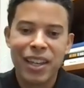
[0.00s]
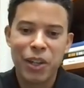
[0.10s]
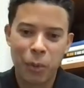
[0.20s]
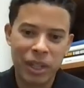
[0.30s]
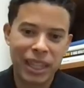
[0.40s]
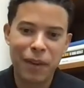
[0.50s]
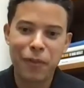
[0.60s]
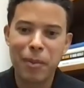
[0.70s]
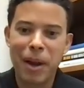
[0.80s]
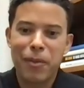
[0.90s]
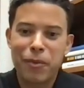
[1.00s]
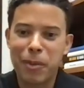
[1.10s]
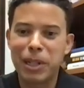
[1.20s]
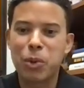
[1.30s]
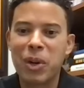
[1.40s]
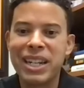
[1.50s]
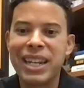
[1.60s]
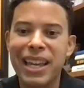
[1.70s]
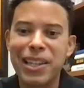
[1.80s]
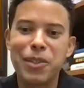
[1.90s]
You're with them for about for about twenty
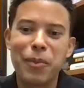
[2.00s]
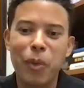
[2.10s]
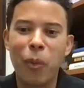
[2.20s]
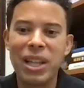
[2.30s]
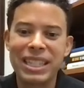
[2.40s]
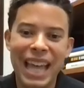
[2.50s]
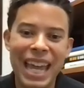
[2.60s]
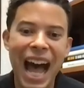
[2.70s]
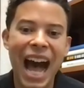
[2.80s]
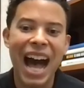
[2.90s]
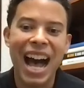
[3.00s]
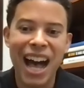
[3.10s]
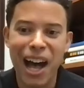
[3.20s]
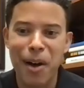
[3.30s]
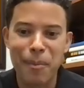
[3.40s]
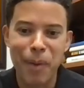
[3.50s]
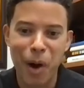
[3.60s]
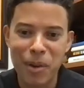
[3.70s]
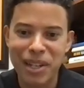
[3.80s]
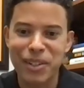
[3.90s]
days. What's that aha
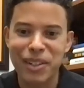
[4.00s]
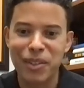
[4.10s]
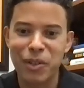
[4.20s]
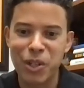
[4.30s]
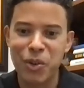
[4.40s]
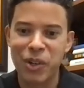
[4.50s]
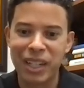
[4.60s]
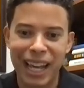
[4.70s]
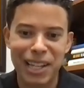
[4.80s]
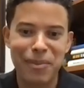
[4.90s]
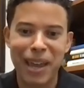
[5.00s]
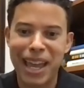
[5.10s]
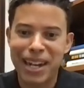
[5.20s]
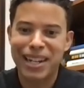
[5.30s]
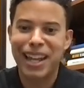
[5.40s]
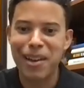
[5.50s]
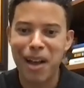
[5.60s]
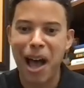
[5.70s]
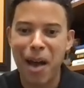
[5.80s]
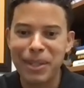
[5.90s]
moment when you realize, man,
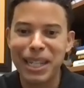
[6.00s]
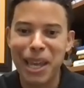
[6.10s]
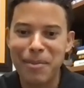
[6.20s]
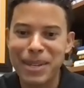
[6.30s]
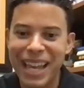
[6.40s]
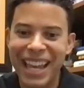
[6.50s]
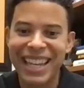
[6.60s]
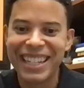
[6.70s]
I, I'm in the N B A?